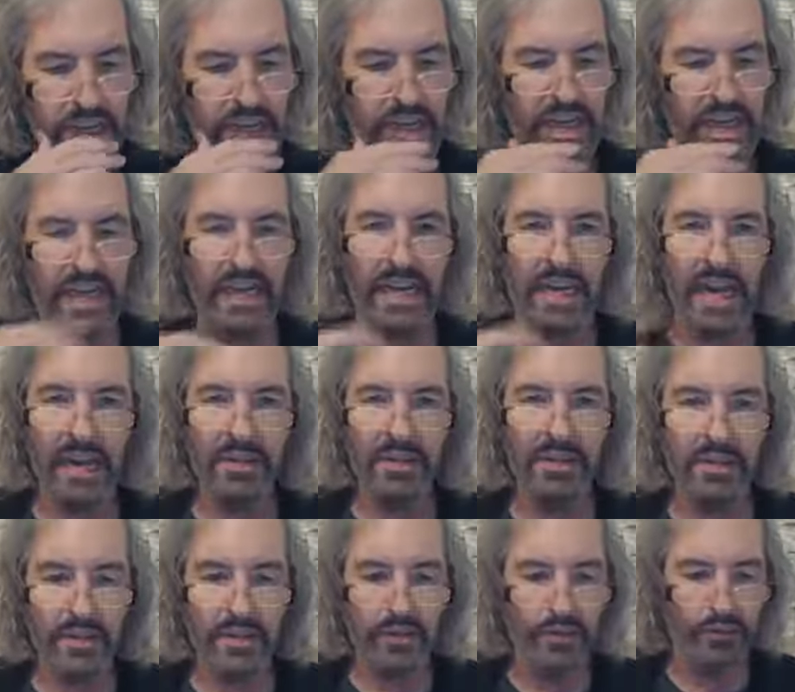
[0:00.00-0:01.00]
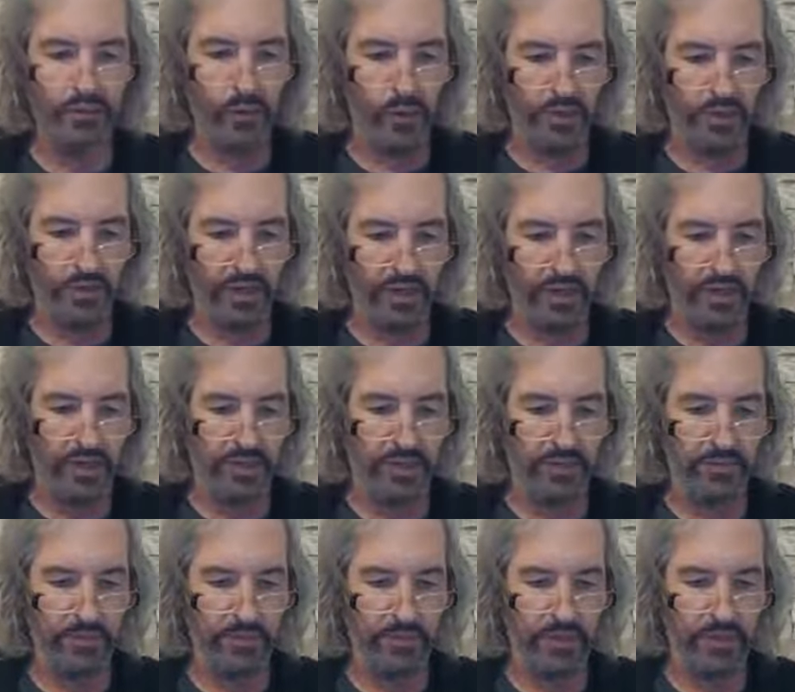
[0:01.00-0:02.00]
In Exodus 14,
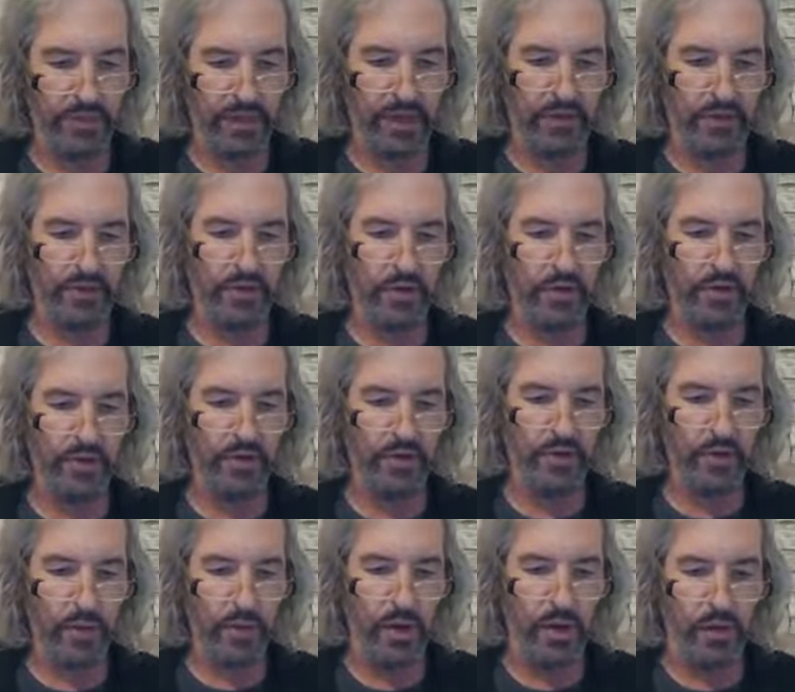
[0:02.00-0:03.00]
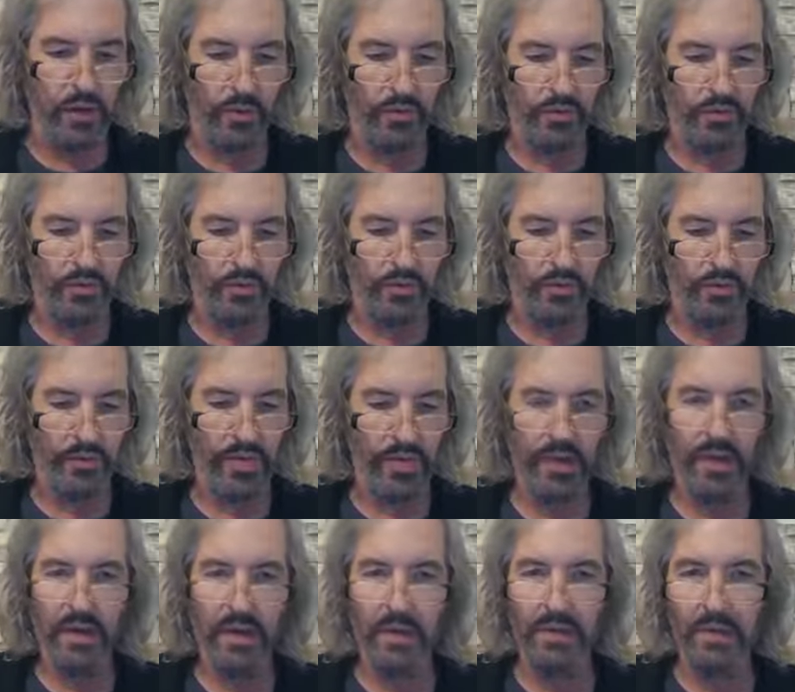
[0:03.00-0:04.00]
in verse 12,
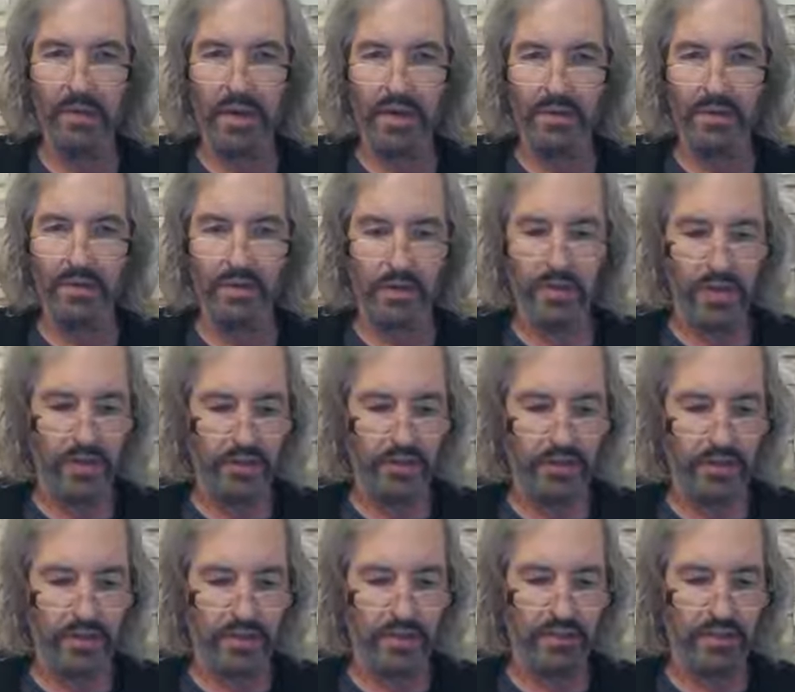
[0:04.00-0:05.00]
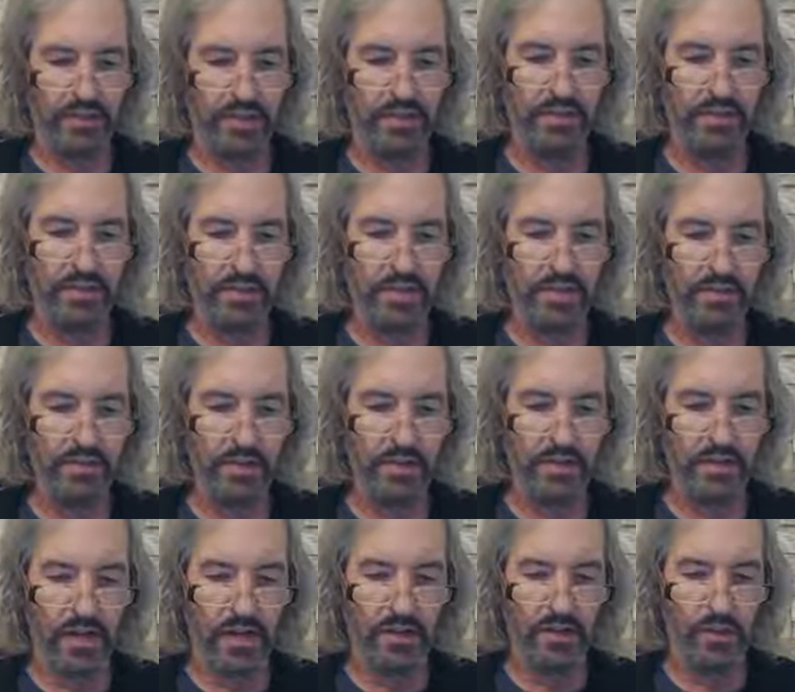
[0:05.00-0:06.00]
the Israelites said this Is this
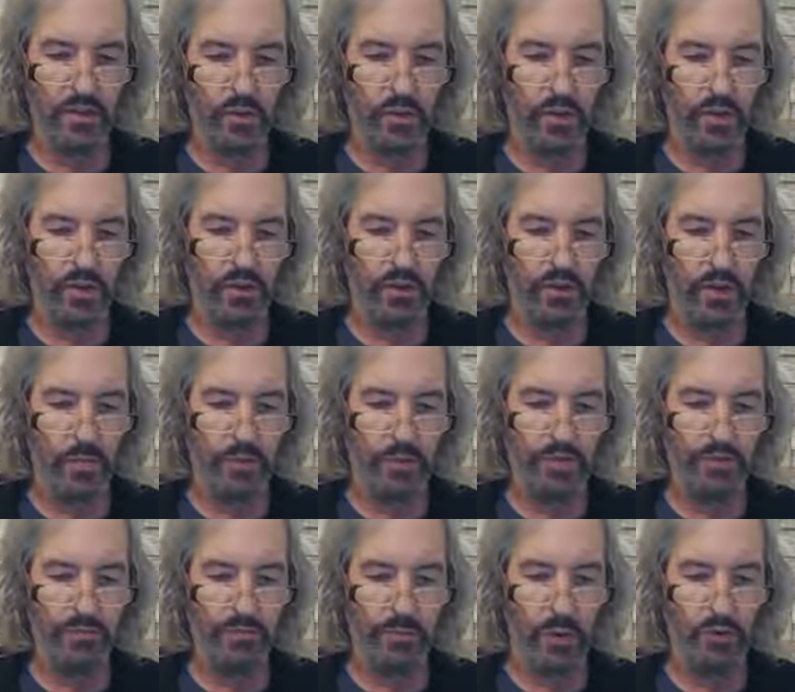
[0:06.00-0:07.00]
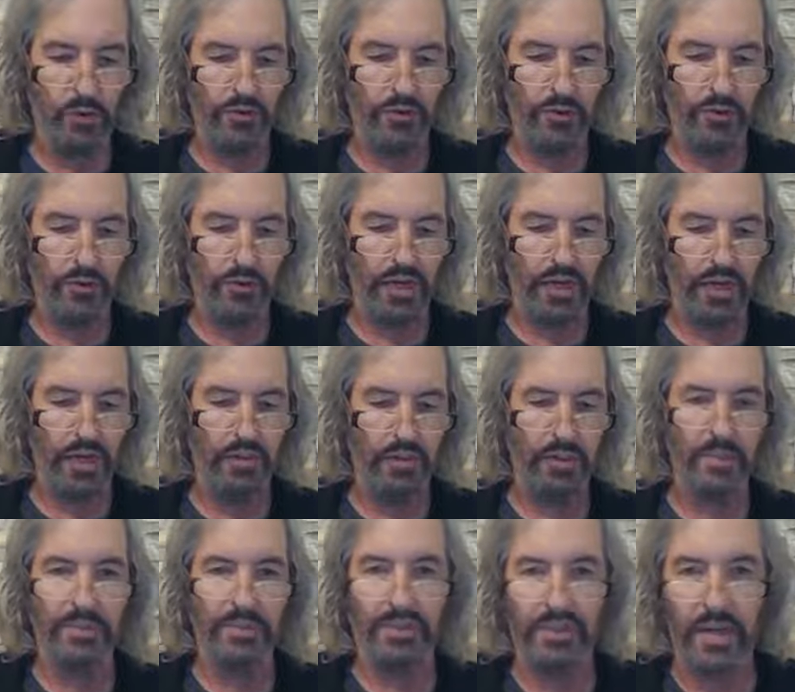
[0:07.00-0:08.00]
not the word that we spoke to you in
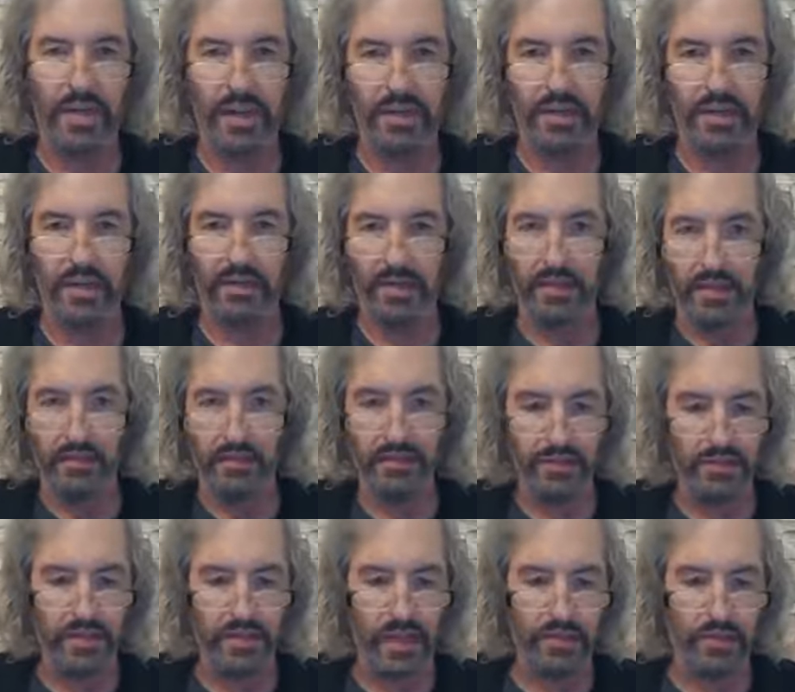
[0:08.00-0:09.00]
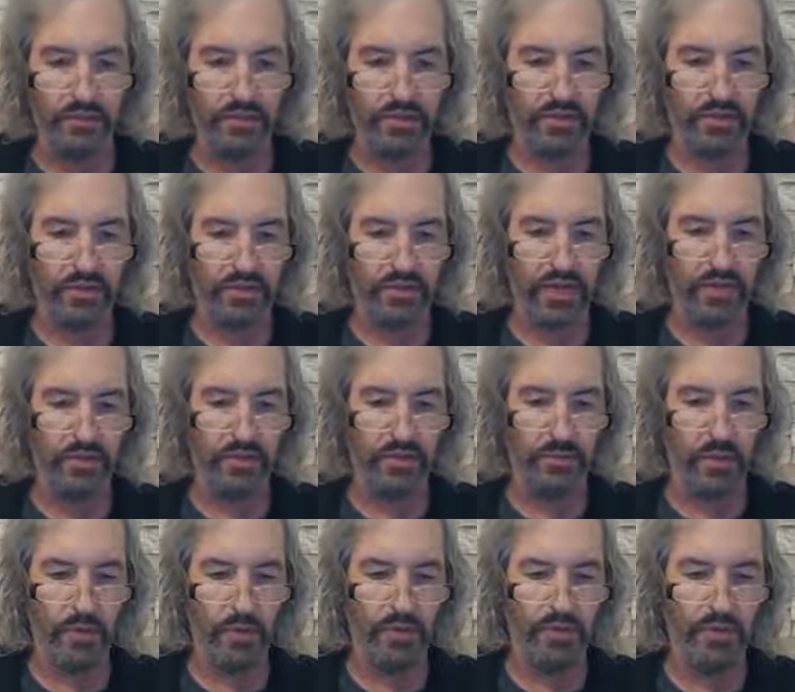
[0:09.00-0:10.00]
Egypt, saying, This is them to saying to
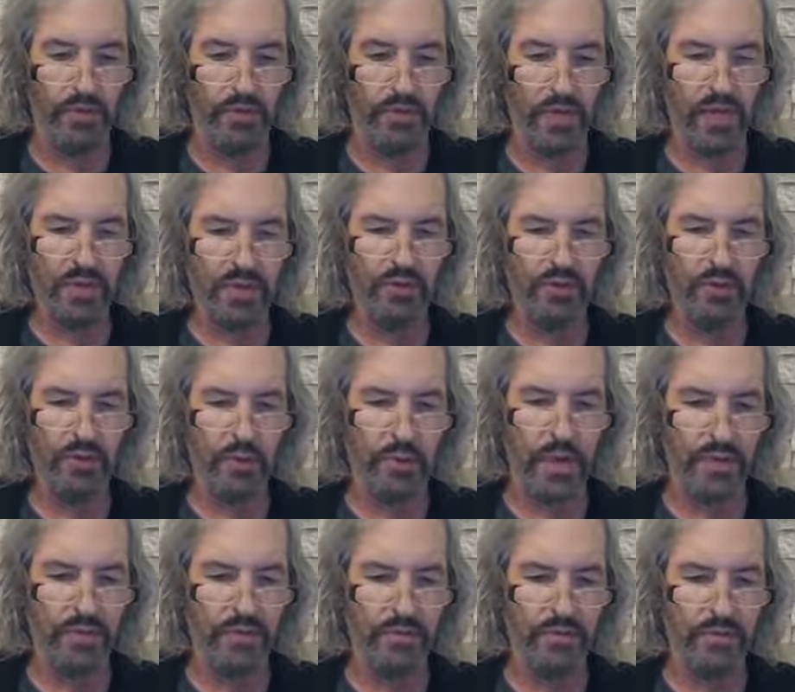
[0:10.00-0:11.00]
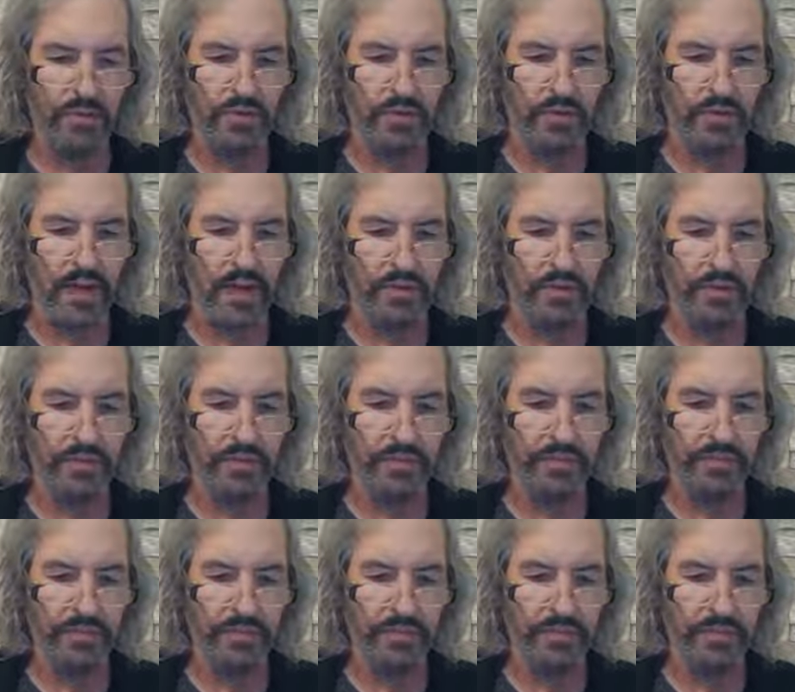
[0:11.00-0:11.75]
Moses. Let's go back to verse 11.